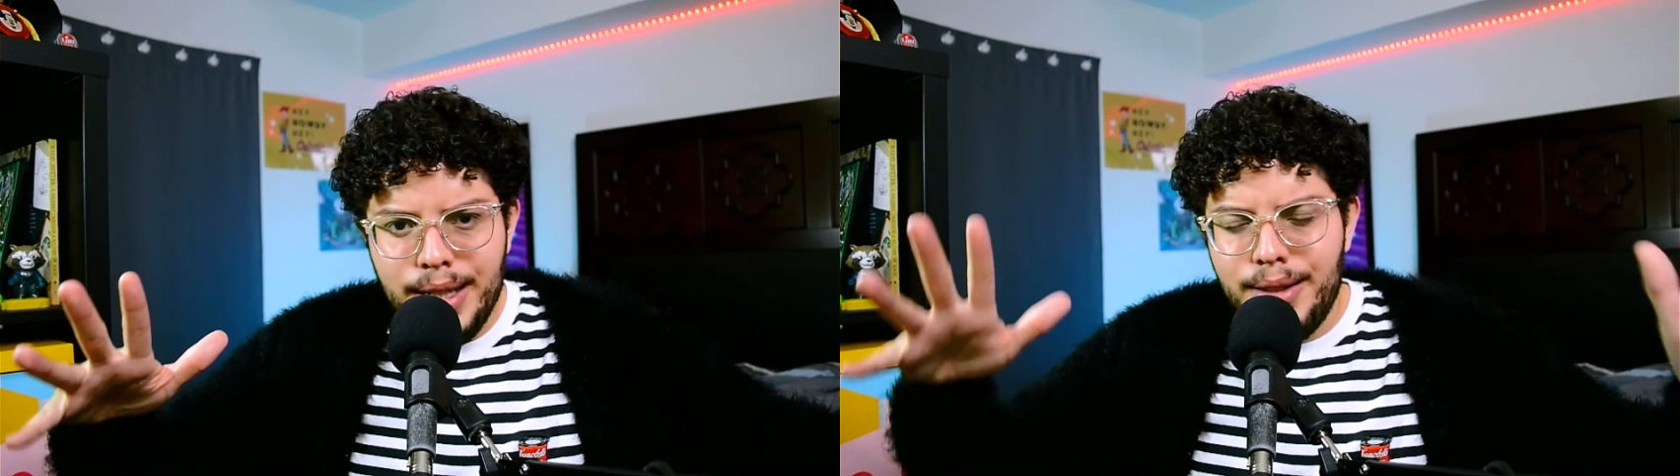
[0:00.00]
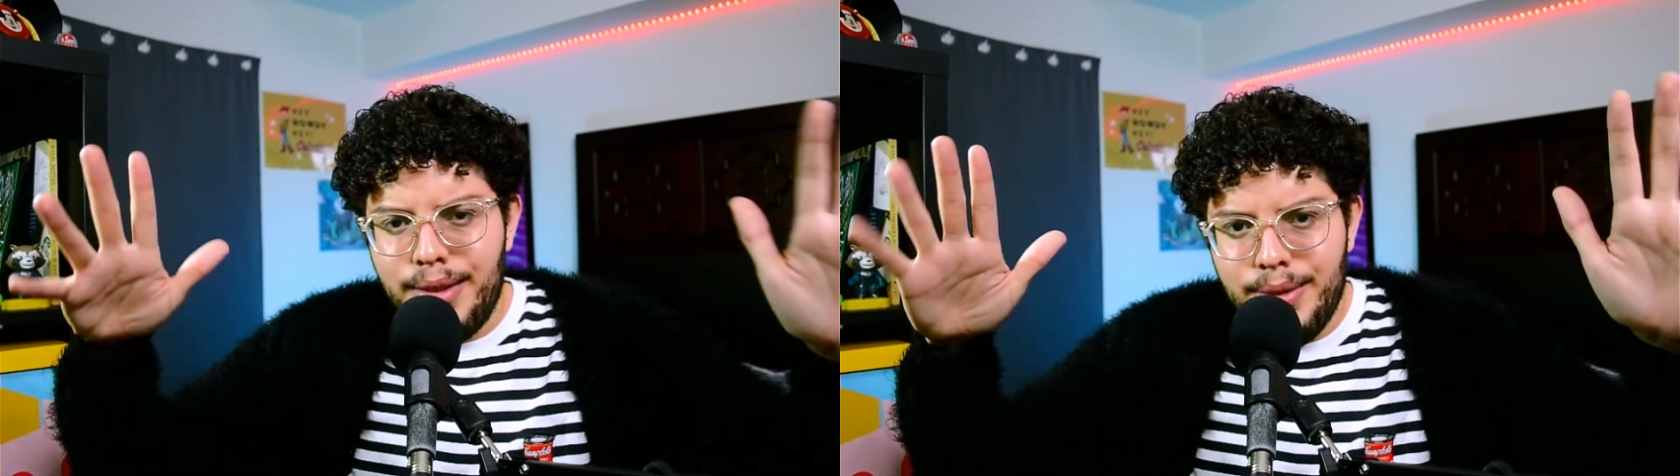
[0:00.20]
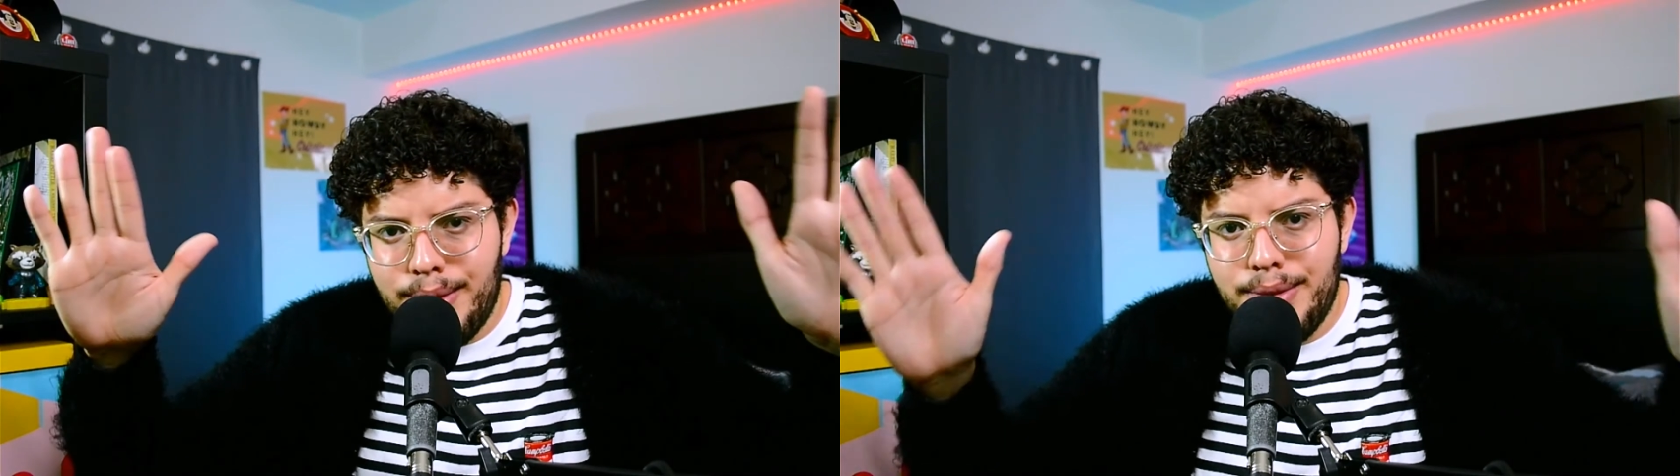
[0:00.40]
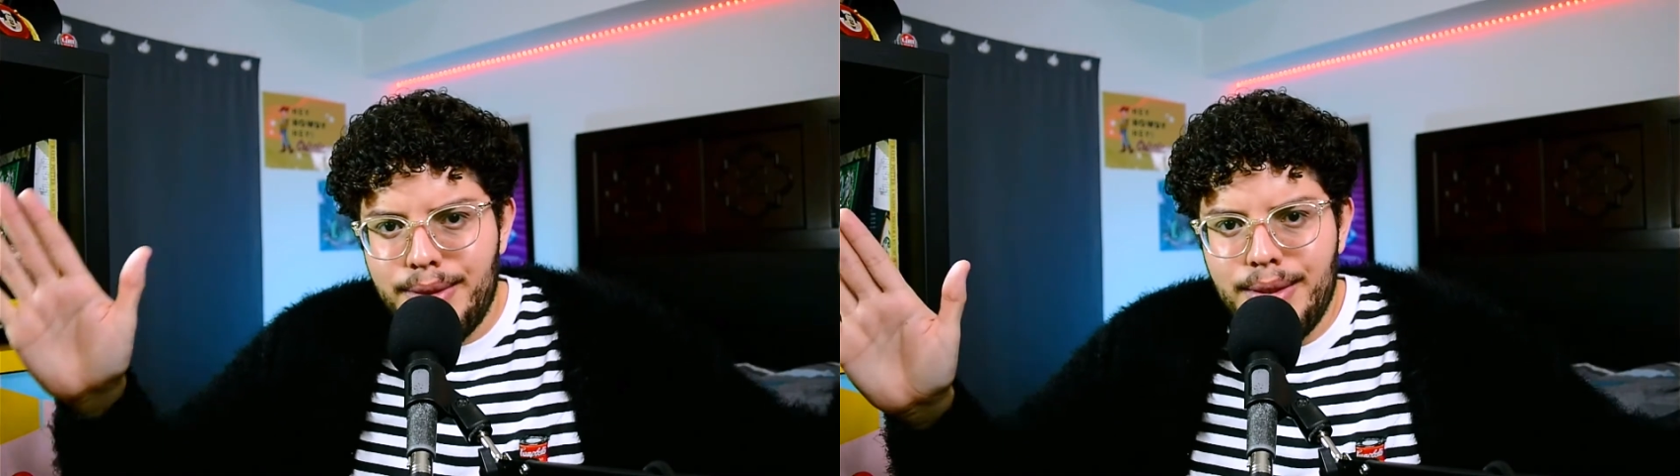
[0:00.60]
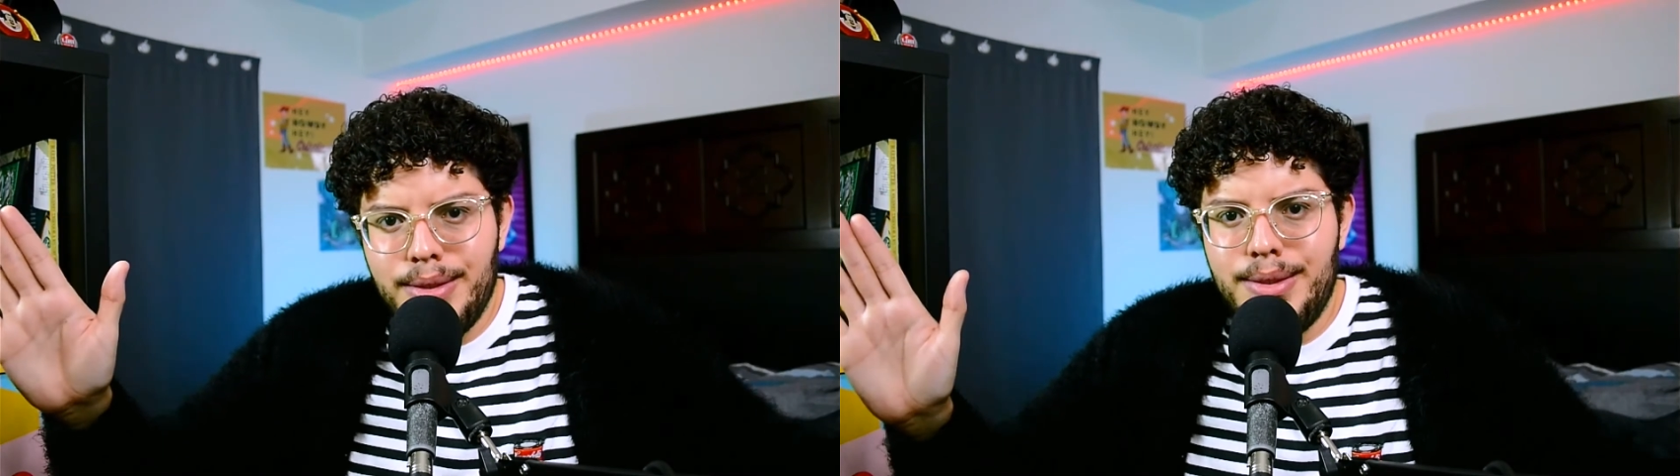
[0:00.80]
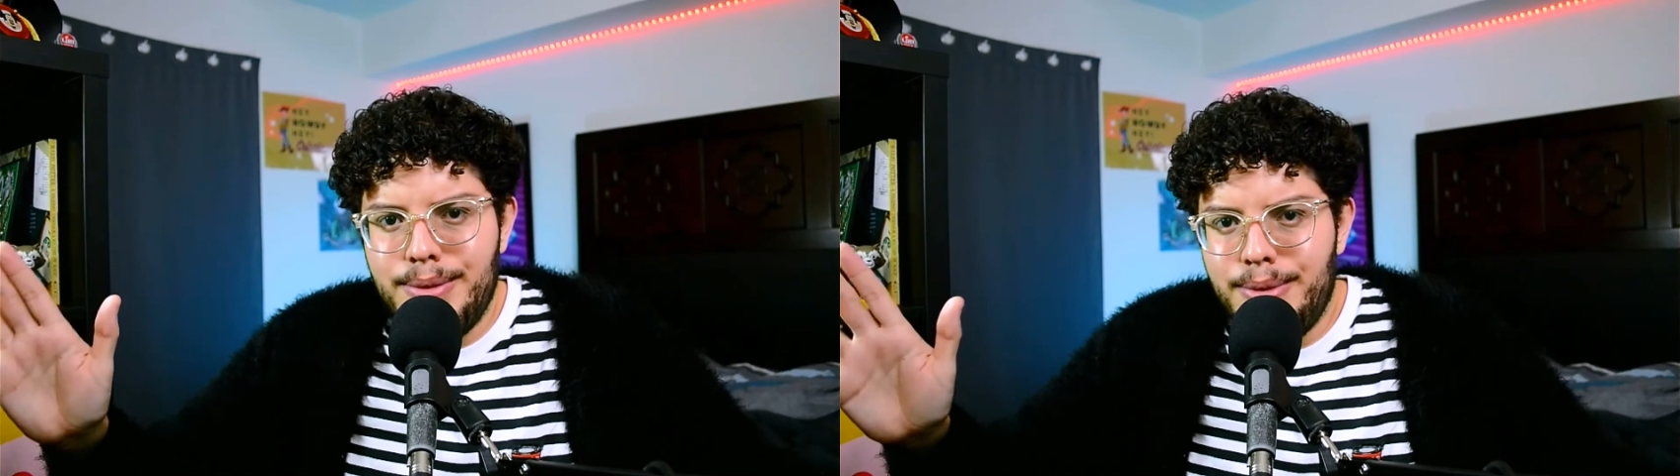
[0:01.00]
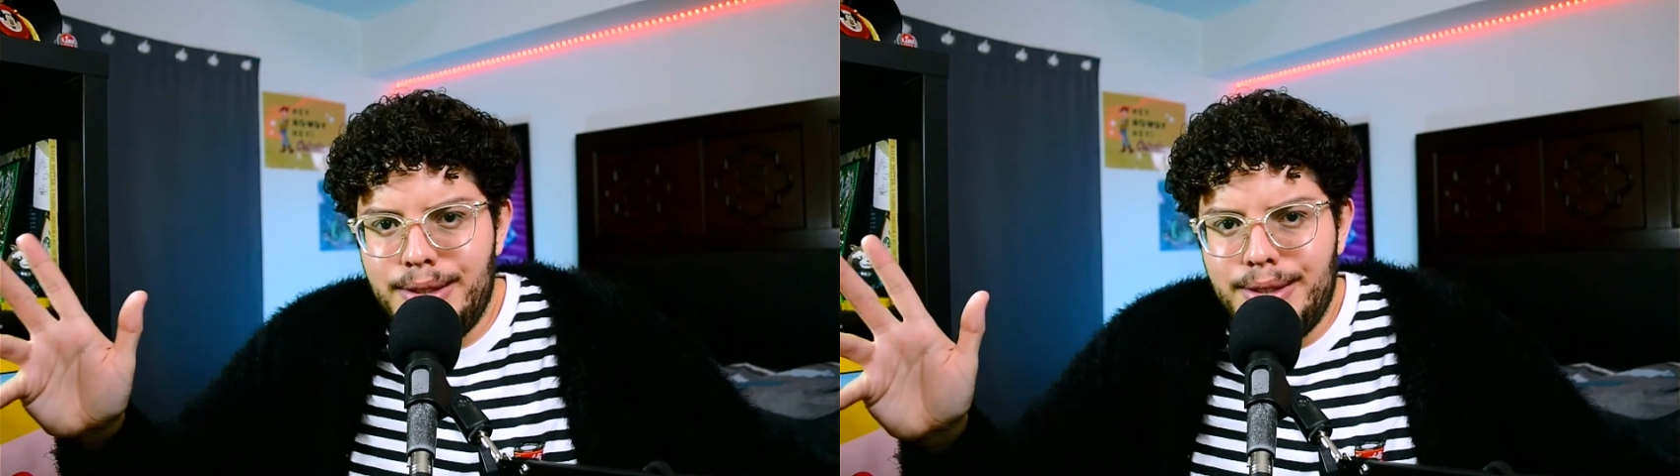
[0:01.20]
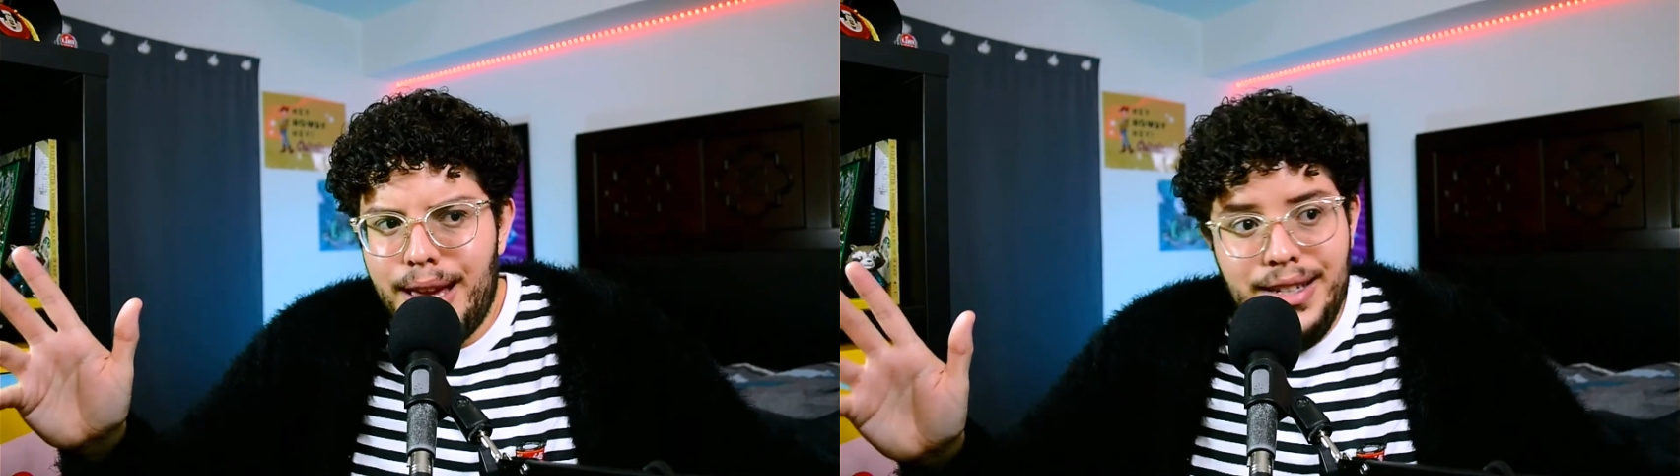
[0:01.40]

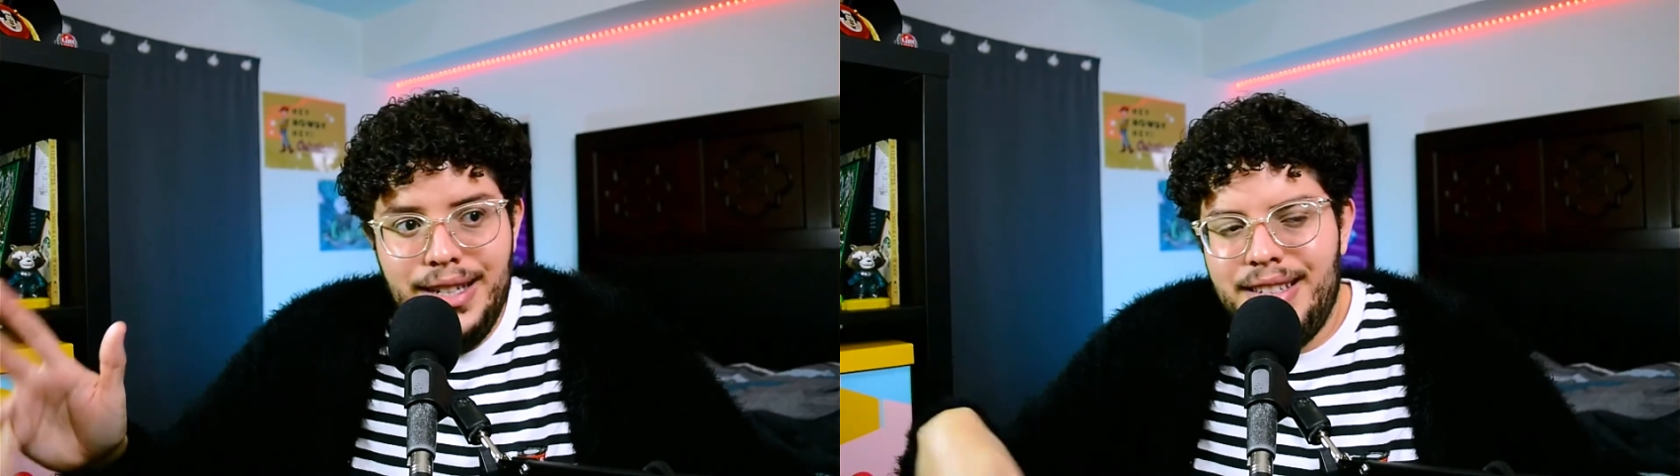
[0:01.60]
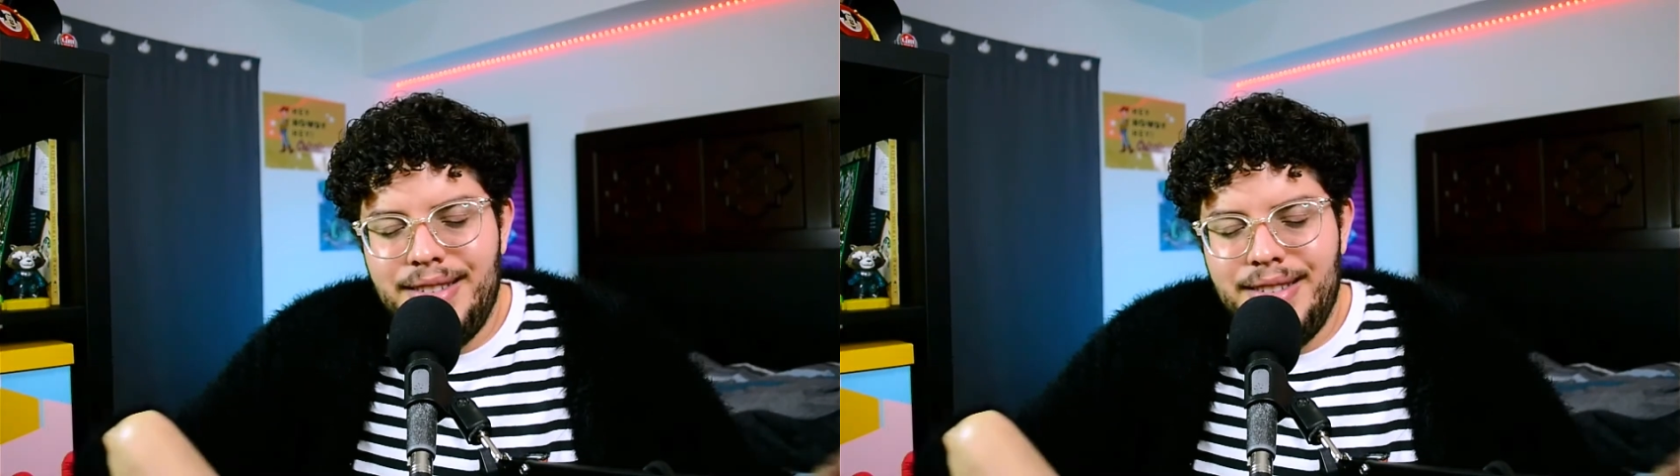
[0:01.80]
Society.